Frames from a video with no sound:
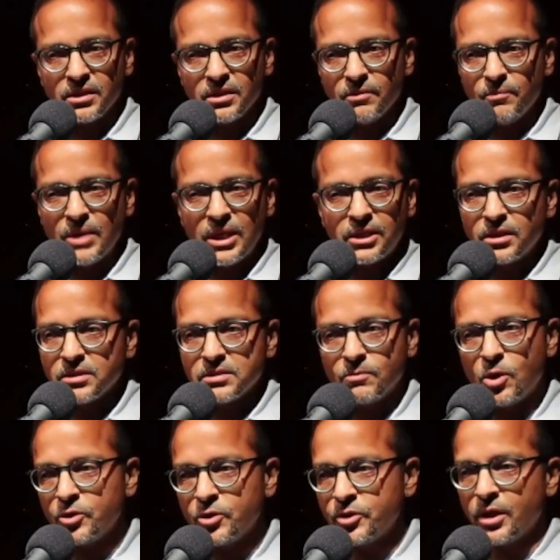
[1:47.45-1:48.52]
making
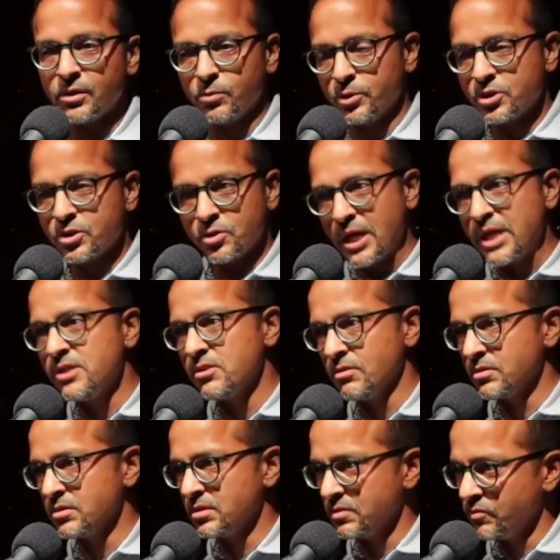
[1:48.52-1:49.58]
small talk with
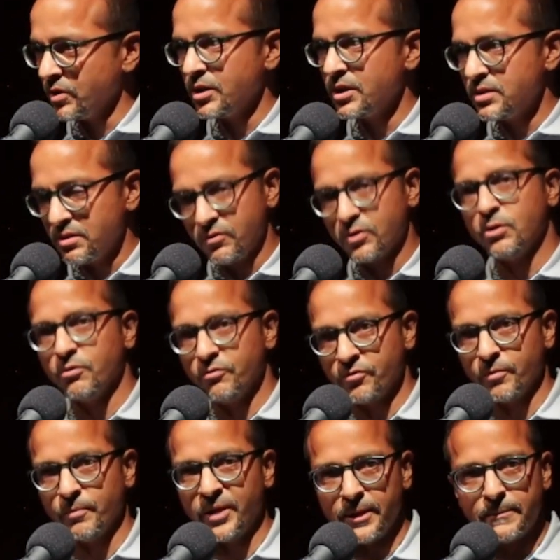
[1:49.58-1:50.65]
strangers is very difficult for
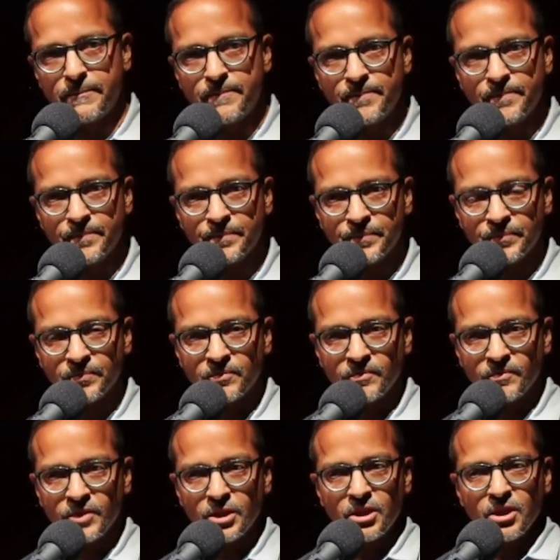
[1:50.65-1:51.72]
me.
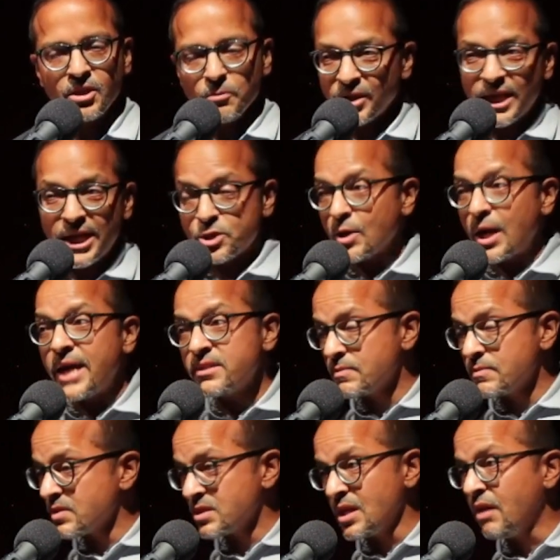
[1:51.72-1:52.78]
But I try
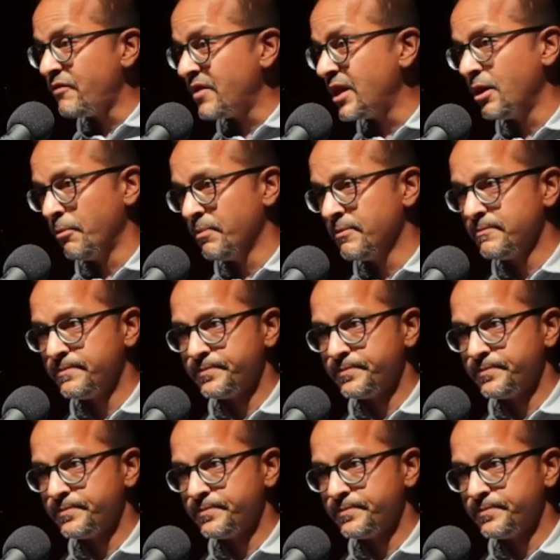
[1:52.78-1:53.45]
some self-help.